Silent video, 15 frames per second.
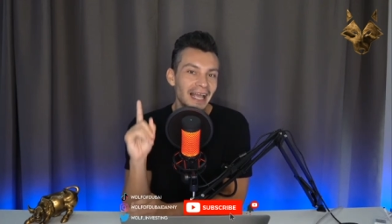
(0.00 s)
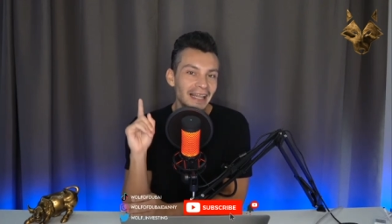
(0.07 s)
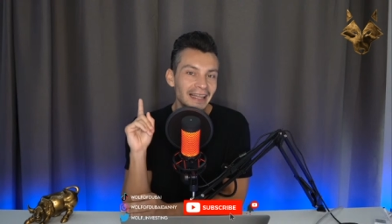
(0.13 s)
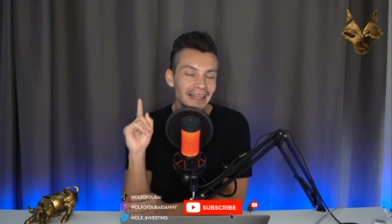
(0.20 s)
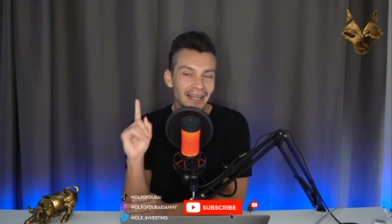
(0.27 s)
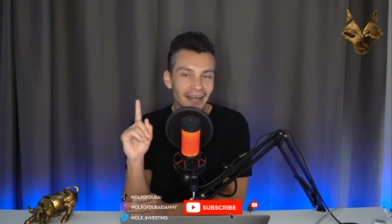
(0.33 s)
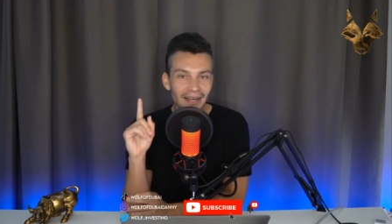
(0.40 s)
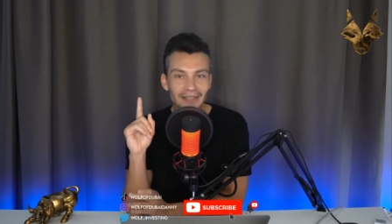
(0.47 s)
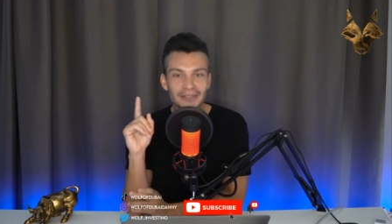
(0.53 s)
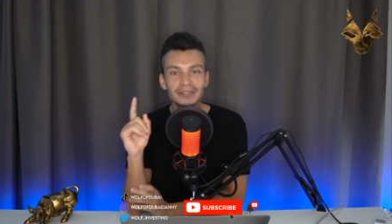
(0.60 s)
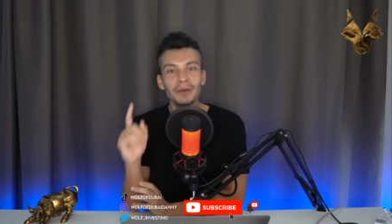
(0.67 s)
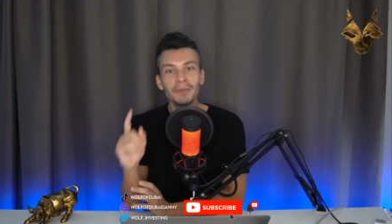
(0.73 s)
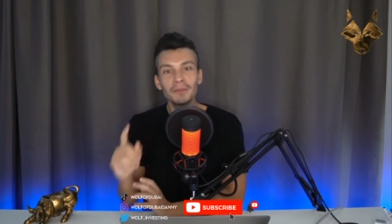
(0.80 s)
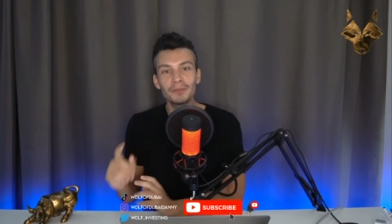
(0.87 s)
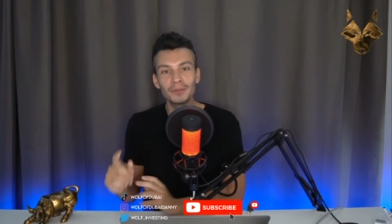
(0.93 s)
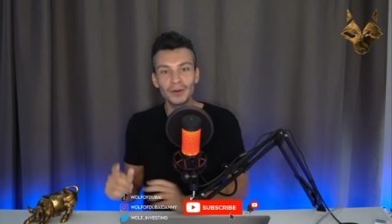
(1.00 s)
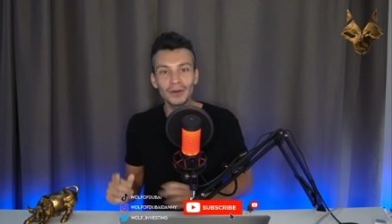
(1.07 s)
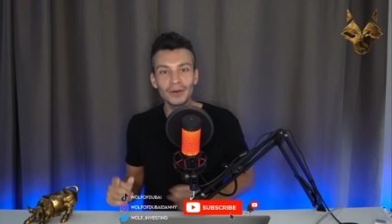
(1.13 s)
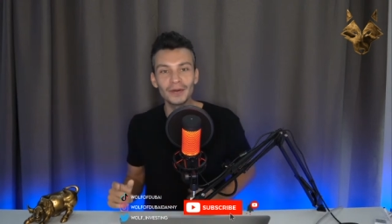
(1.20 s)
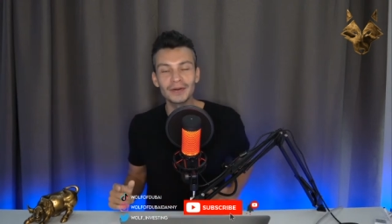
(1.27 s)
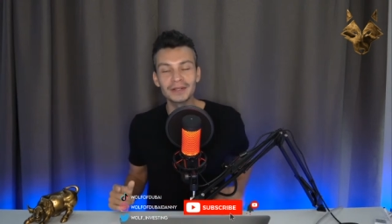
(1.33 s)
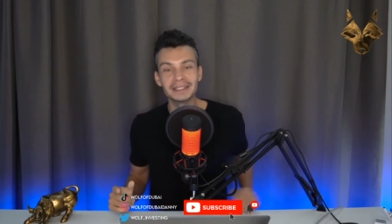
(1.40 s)
And there are some
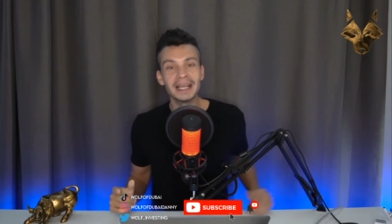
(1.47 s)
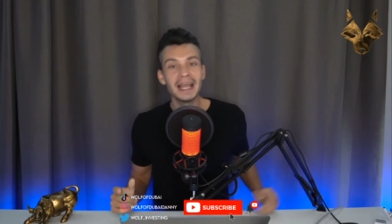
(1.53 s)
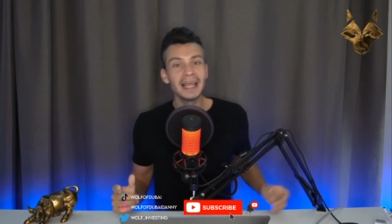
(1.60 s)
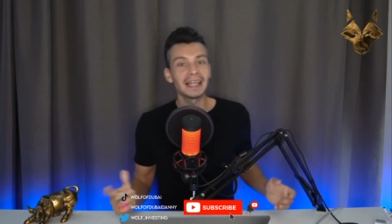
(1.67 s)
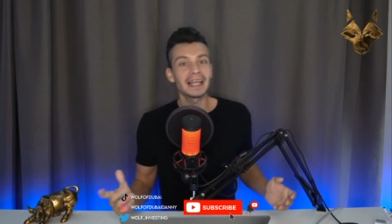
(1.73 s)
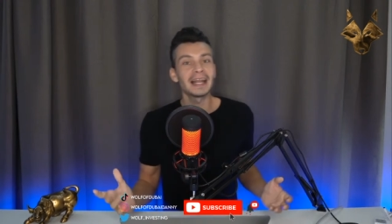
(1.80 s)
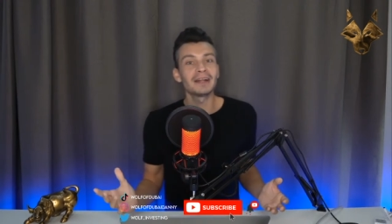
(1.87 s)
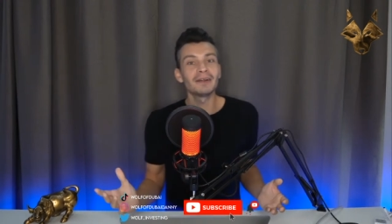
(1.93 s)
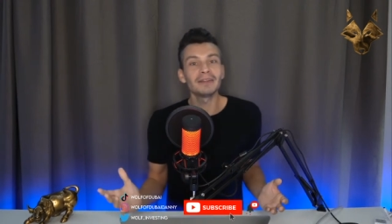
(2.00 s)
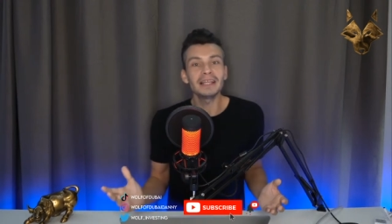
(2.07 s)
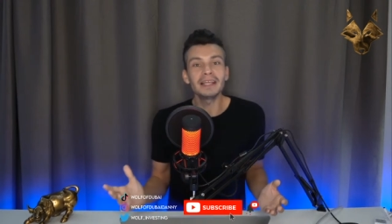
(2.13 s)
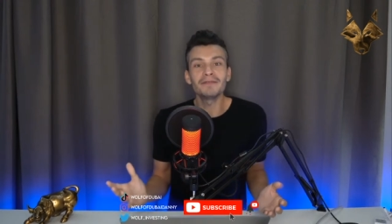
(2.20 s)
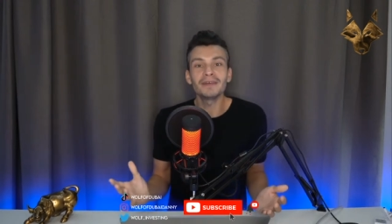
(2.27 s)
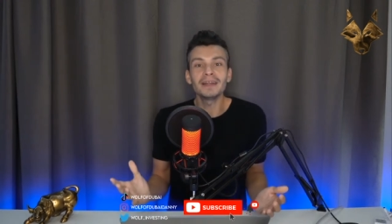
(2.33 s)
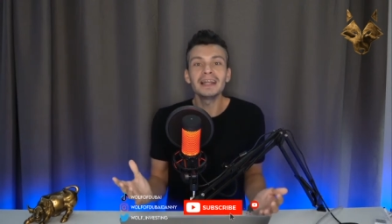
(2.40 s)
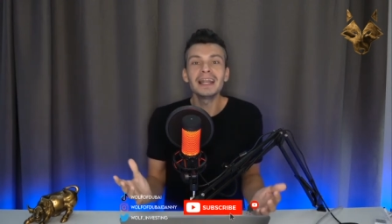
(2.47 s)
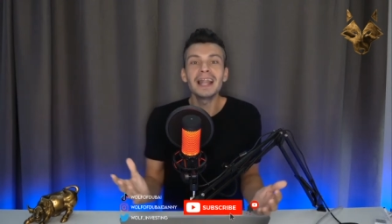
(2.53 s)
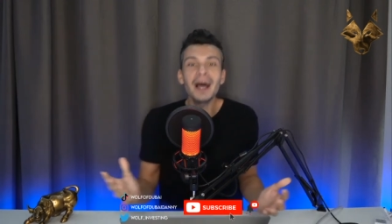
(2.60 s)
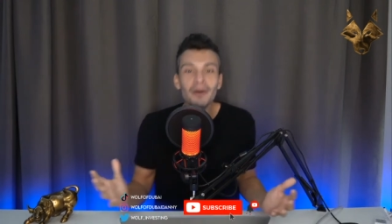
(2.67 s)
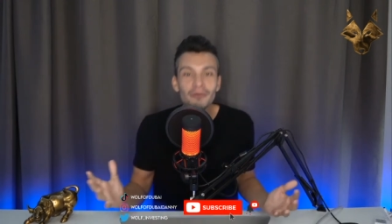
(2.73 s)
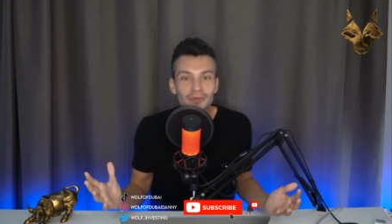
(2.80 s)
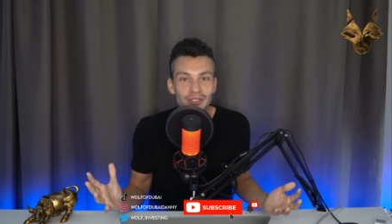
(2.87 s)
products that are not even
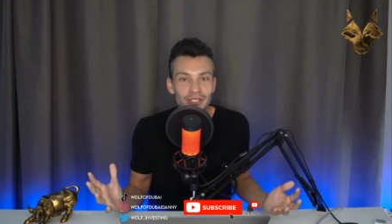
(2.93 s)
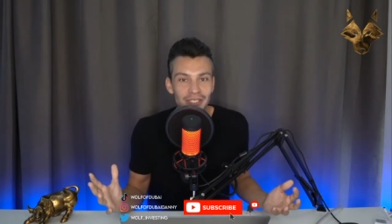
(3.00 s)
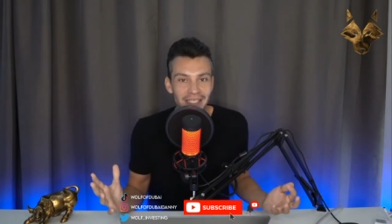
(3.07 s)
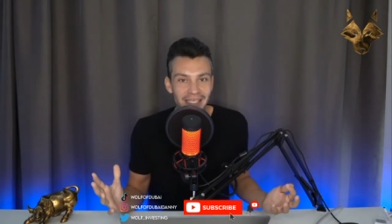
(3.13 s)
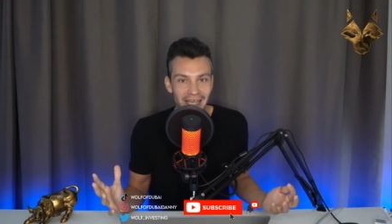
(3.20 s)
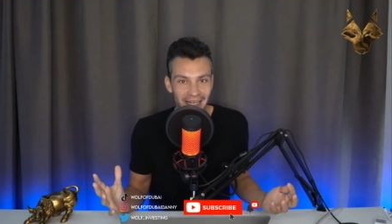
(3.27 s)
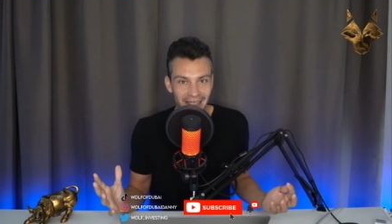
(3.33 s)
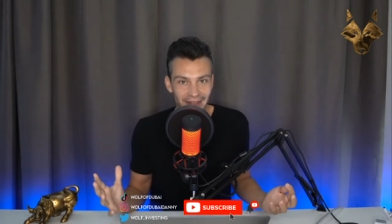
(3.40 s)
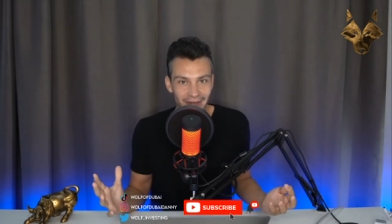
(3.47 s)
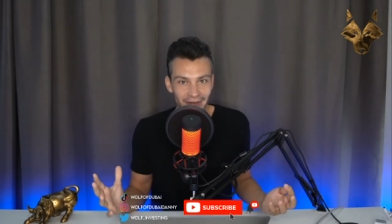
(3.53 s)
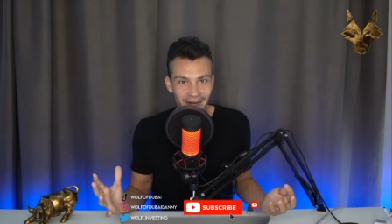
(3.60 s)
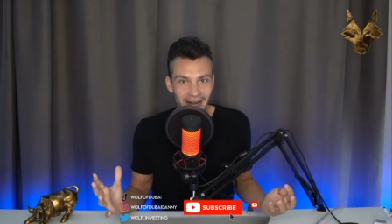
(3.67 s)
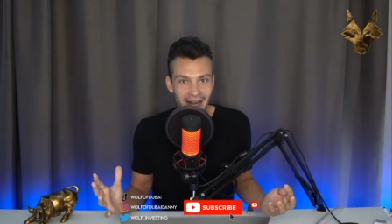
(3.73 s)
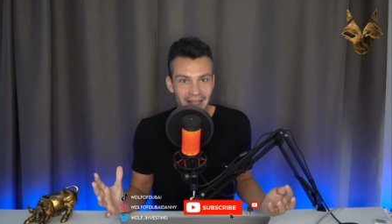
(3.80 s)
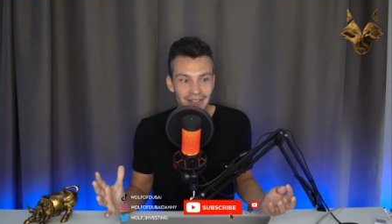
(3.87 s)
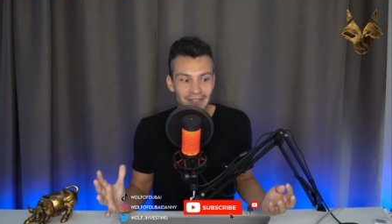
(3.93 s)
launched yet, okay?